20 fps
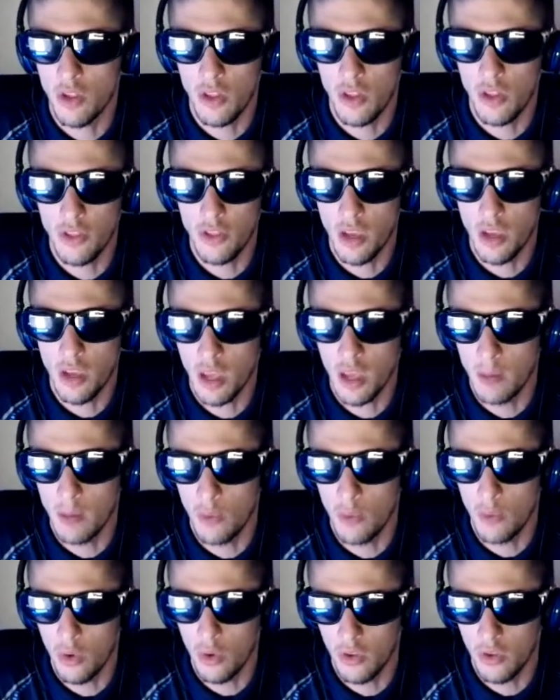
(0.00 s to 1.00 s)
and I think I got
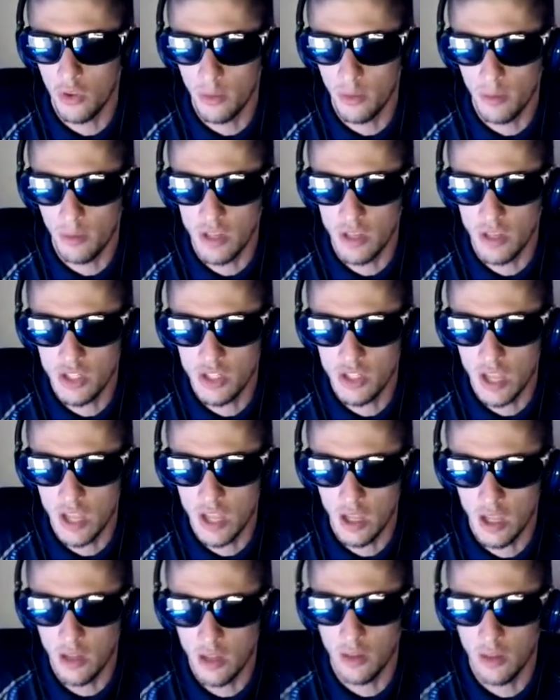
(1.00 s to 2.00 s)
more to him on my
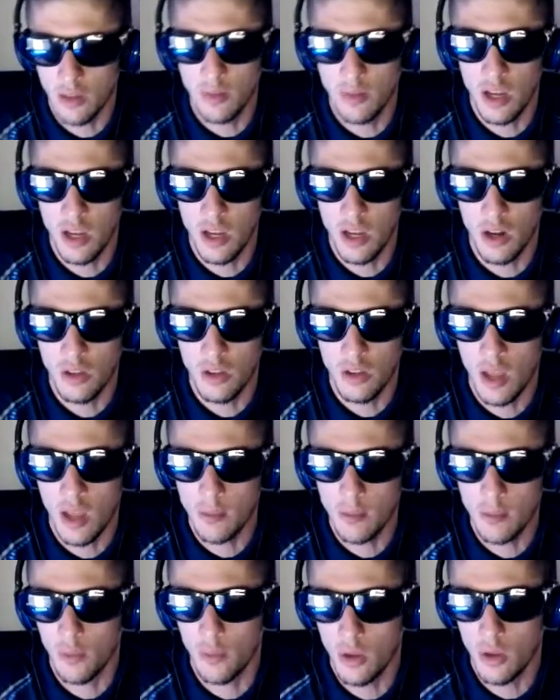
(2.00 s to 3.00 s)
second debate on
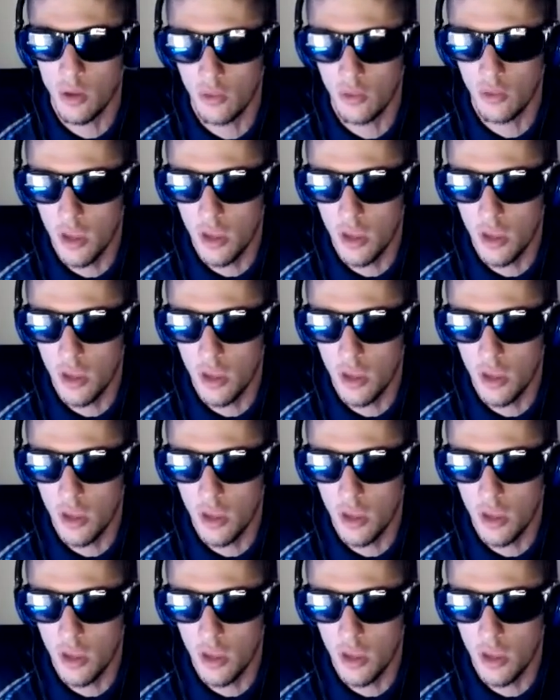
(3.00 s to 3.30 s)
that point.